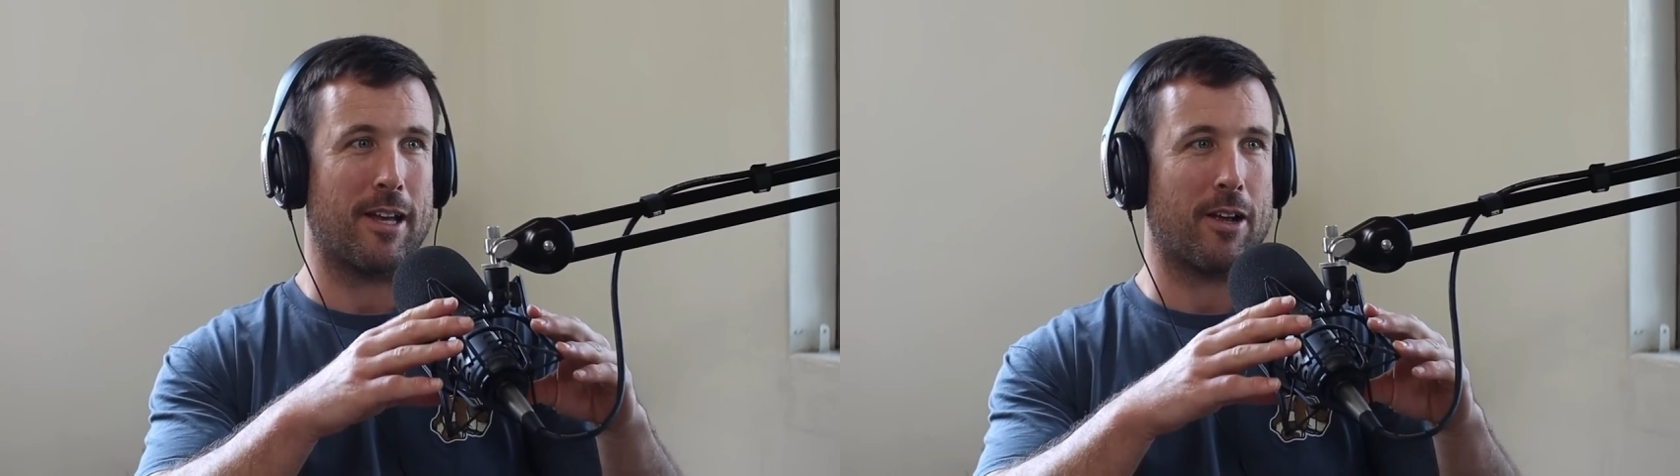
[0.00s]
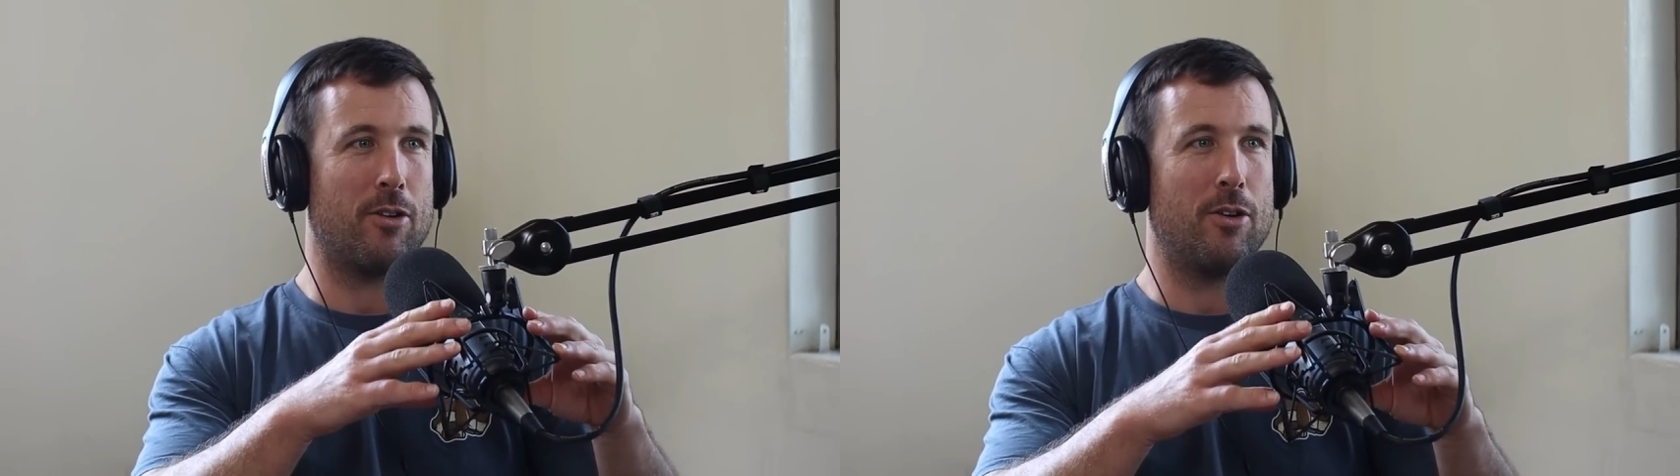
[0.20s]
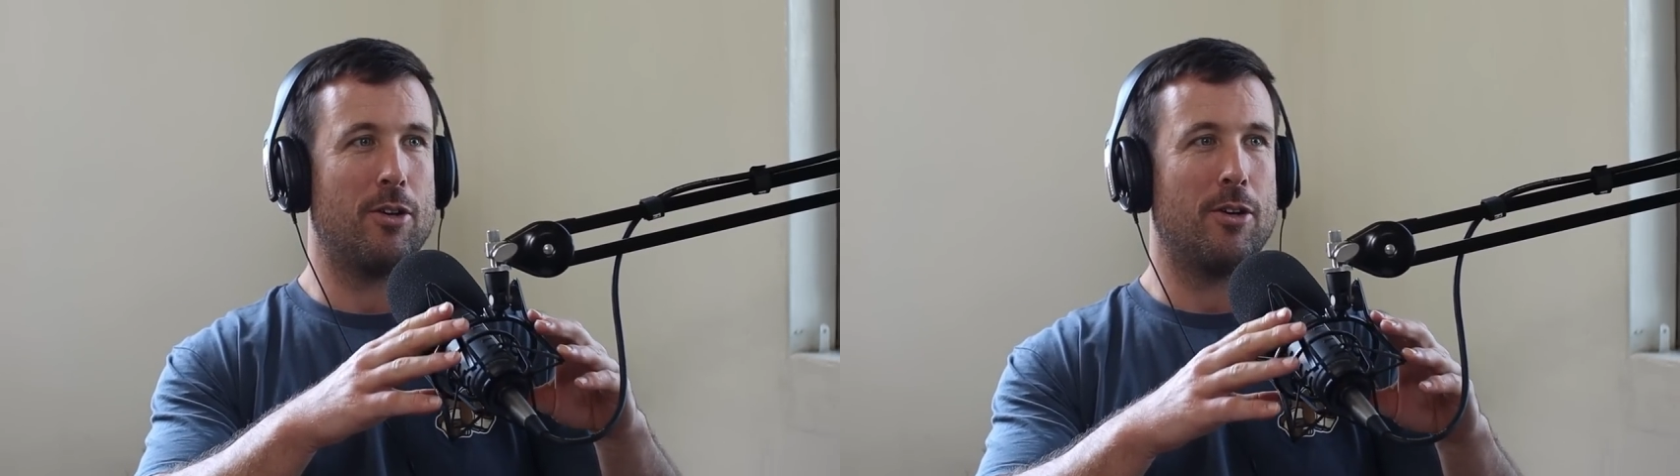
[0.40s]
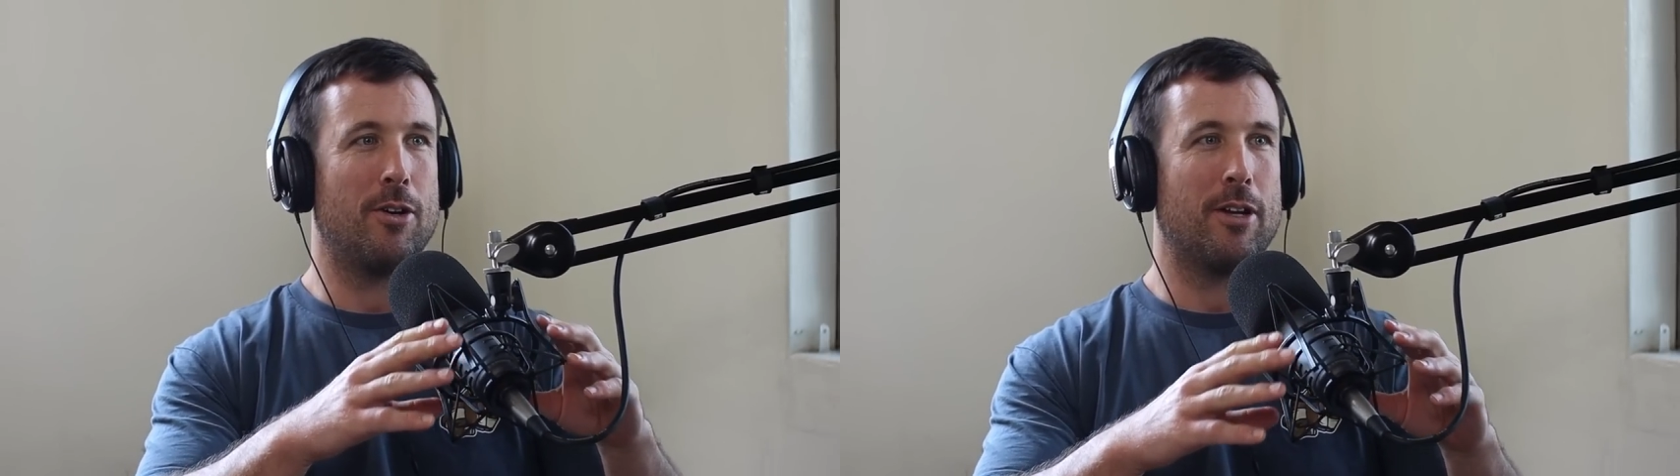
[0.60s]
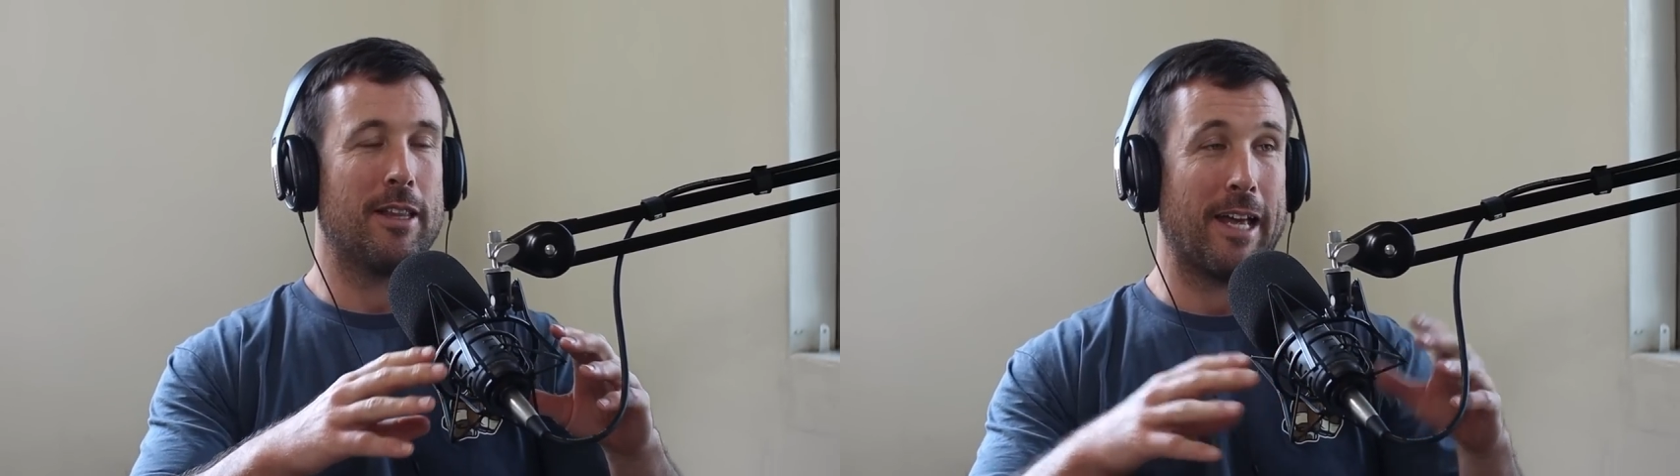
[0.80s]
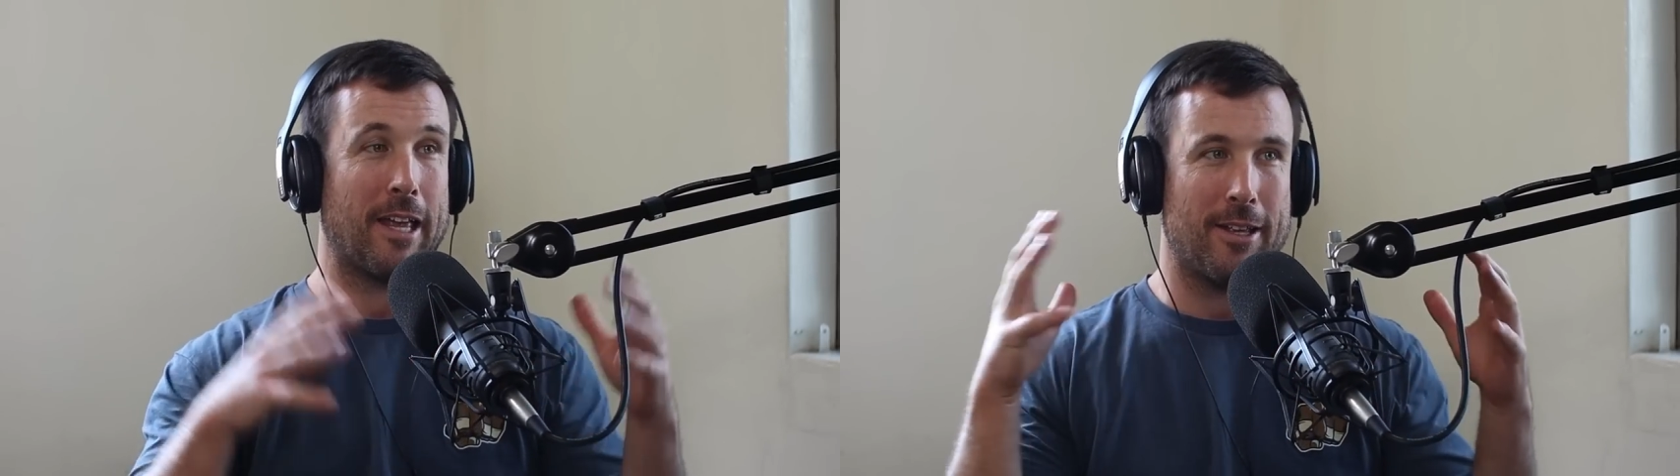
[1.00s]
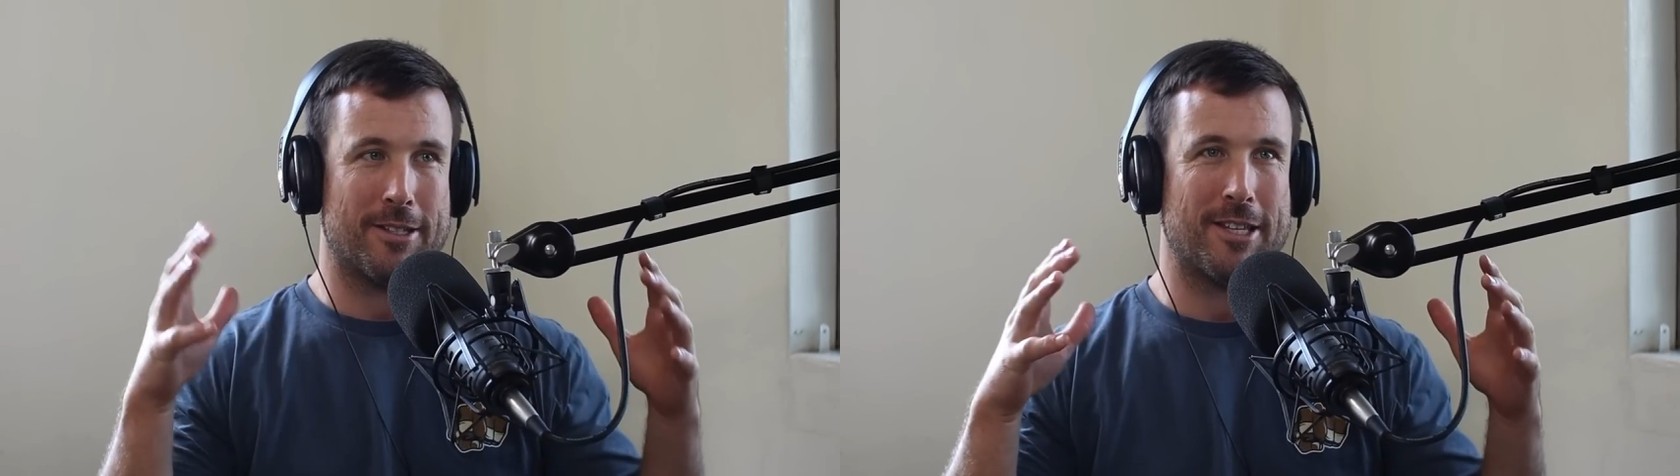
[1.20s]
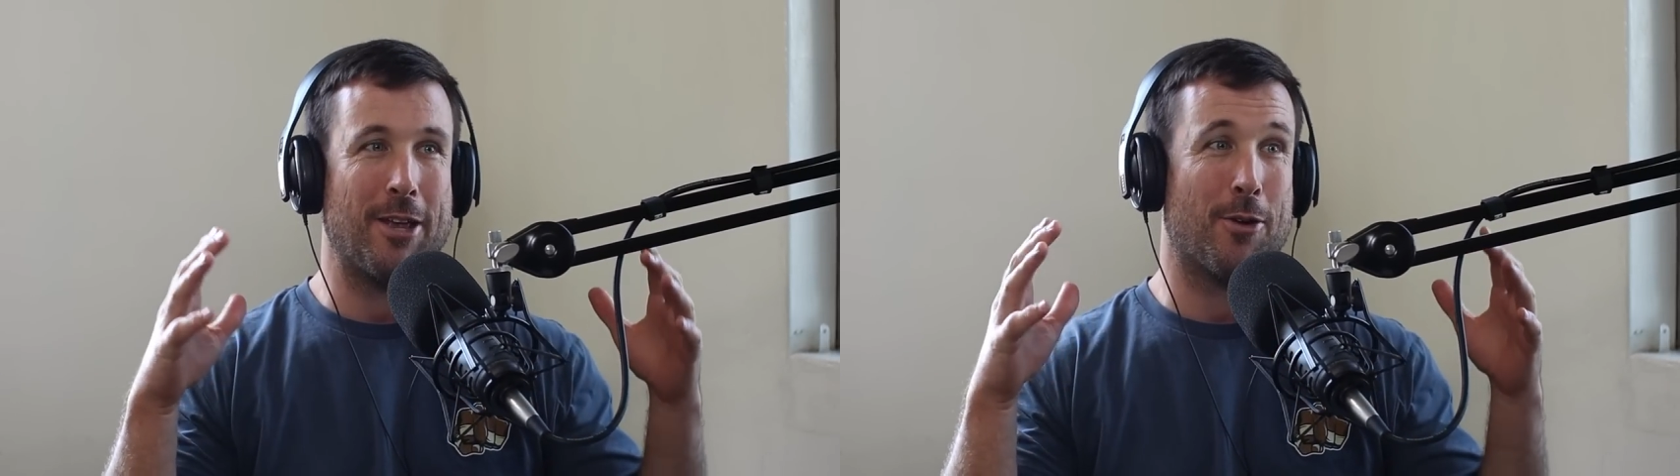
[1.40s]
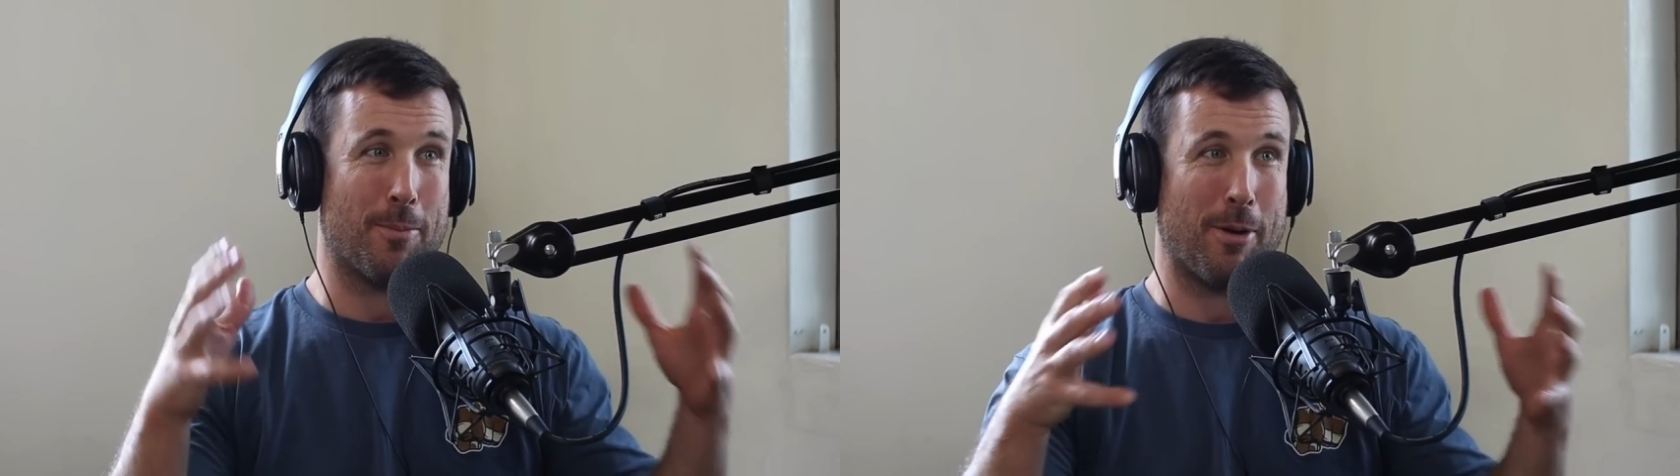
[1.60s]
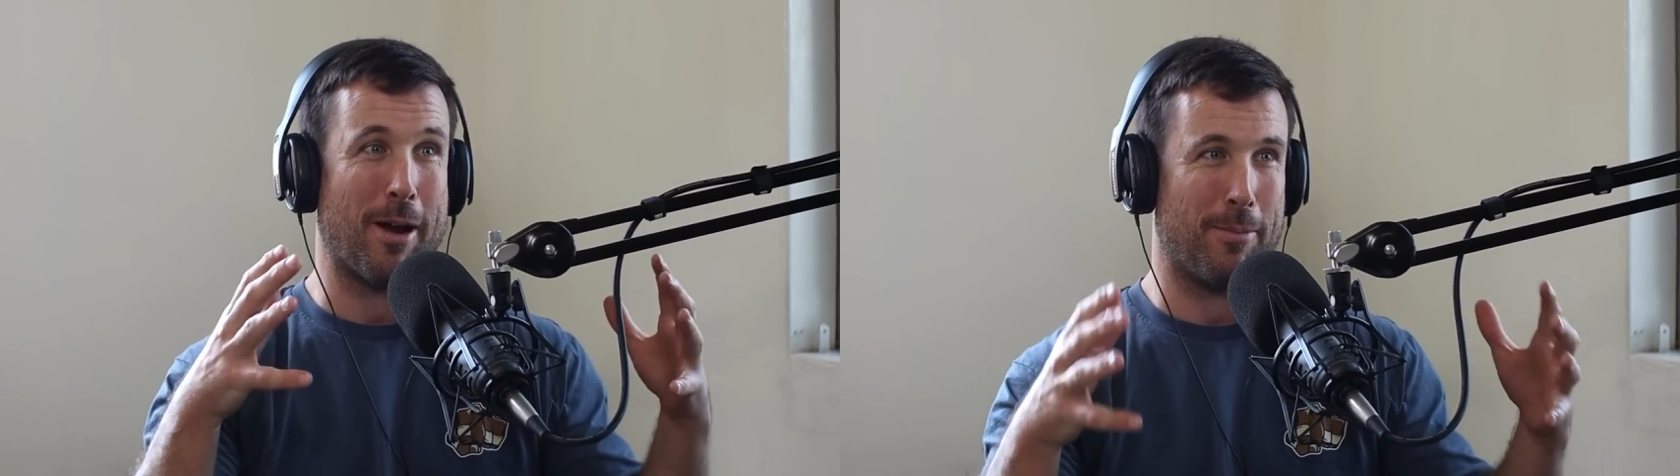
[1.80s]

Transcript: like say you're a brown